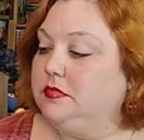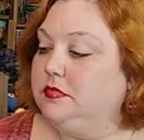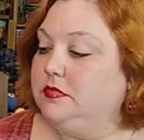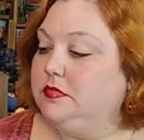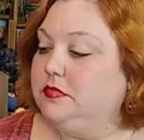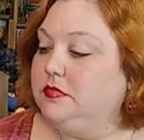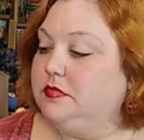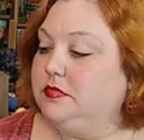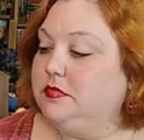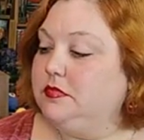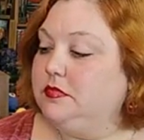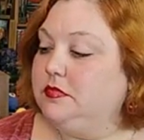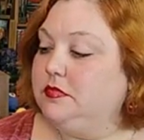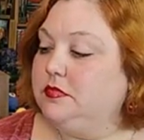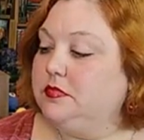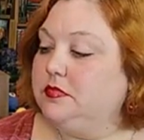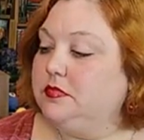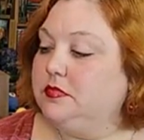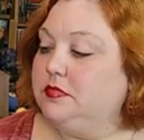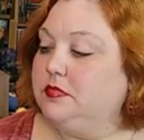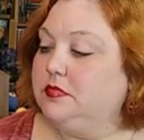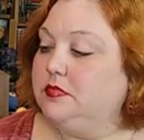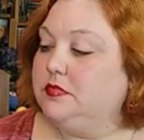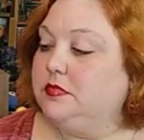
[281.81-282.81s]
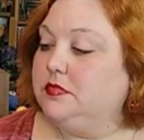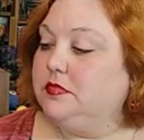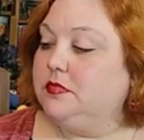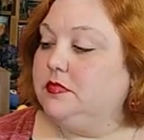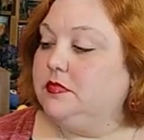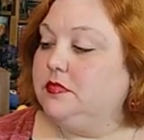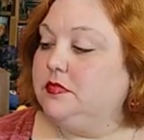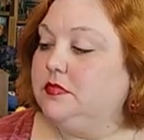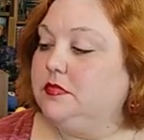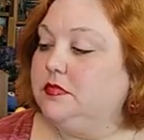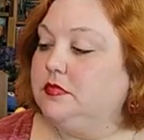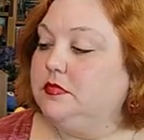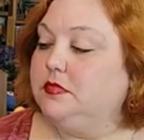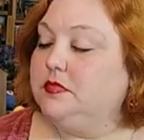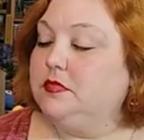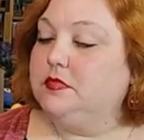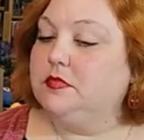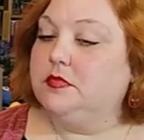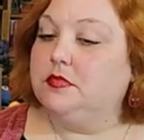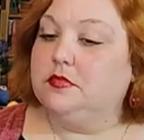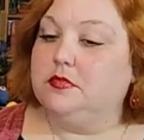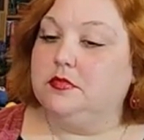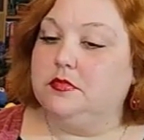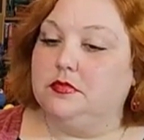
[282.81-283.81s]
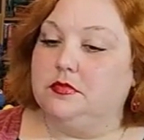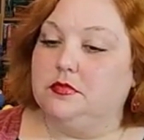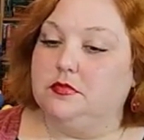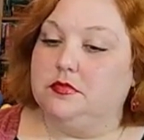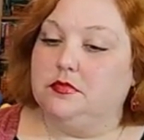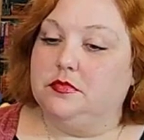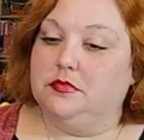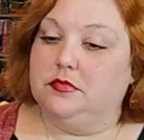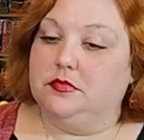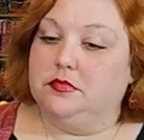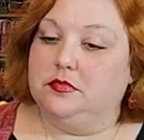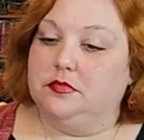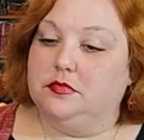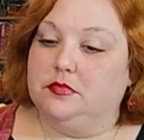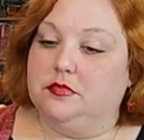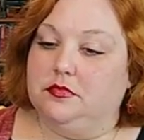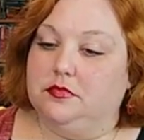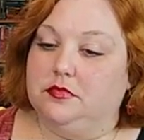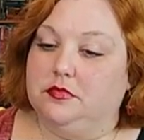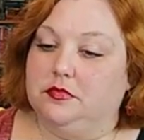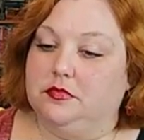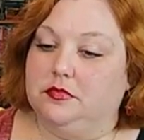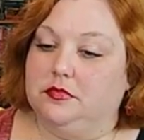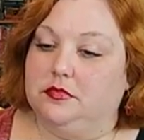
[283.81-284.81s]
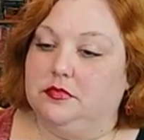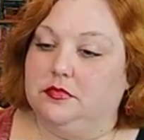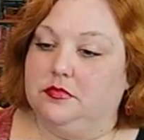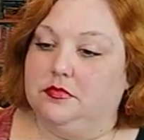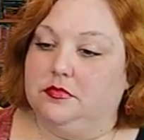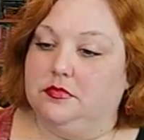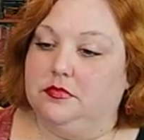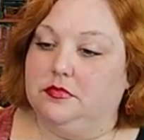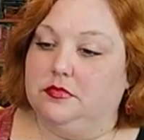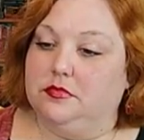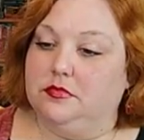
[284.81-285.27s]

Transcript: The person shown says nothing.